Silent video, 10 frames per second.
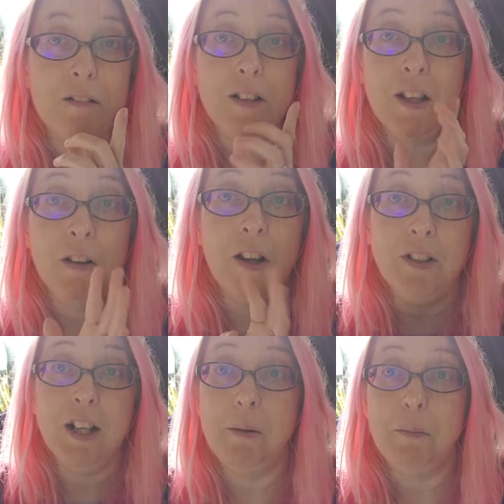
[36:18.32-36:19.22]
it'll
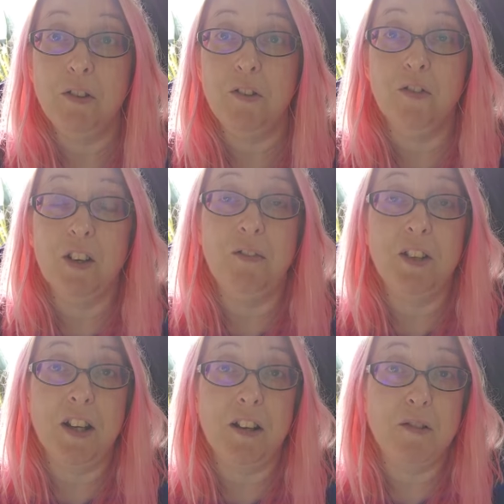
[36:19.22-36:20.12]
only let me do 3
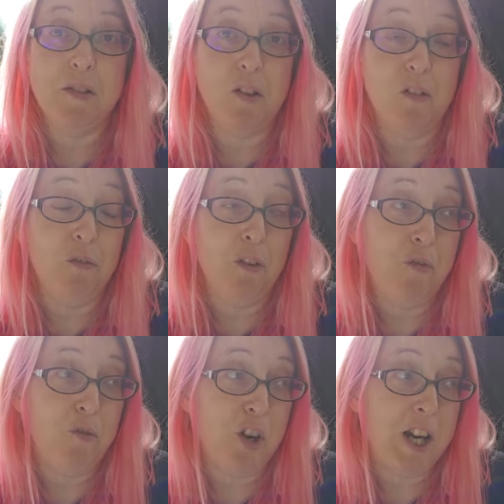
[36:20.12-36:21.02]
videos for
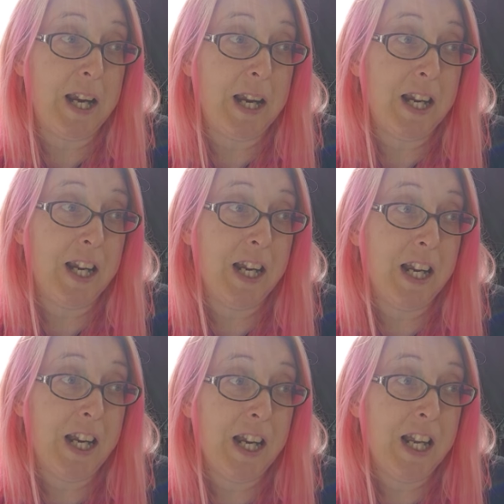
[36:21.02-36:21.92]
free,
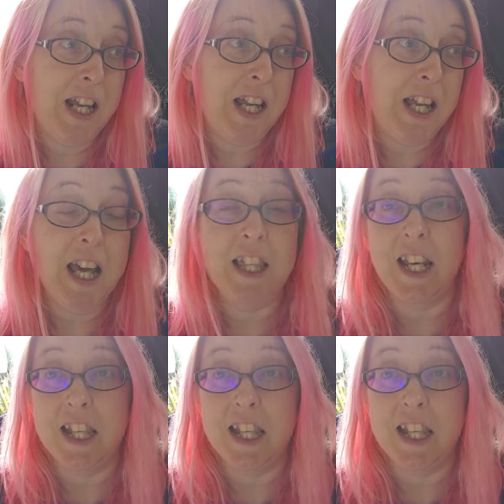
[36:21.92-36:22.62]
and then it's